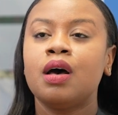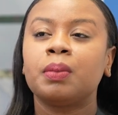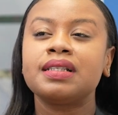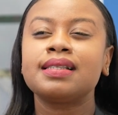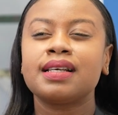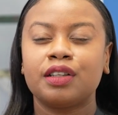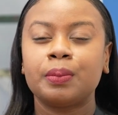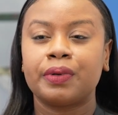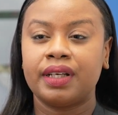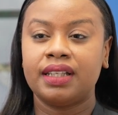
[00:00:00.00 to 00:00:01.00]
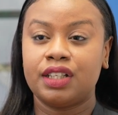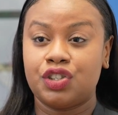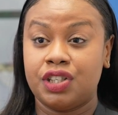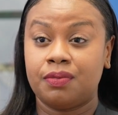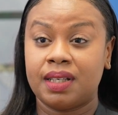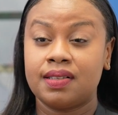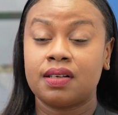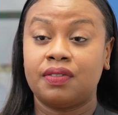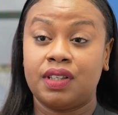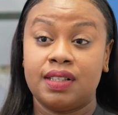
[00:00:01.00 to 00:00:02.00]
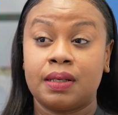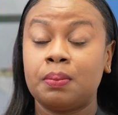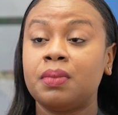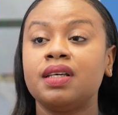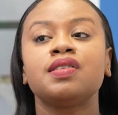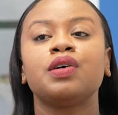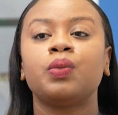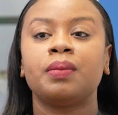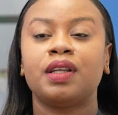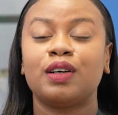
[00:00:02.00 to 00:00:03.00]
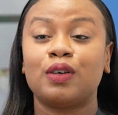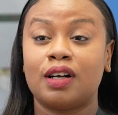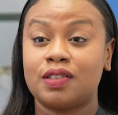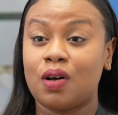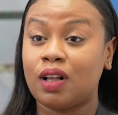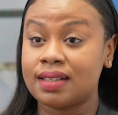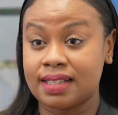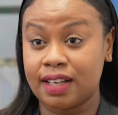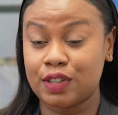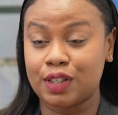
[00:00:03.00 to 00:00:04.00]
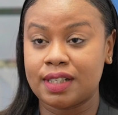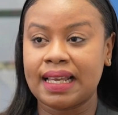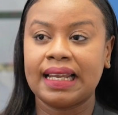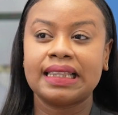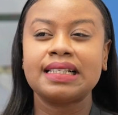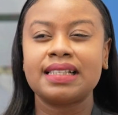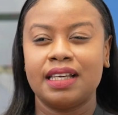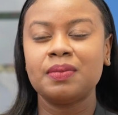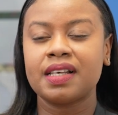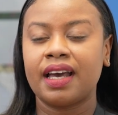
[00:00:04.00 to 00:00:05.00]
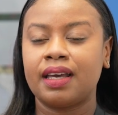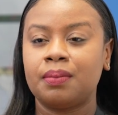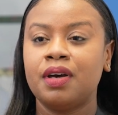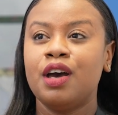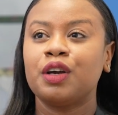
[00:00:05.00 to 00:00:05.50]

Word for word: but celebrate the achievements of these amazing women across all sectors sectors, and at the same time,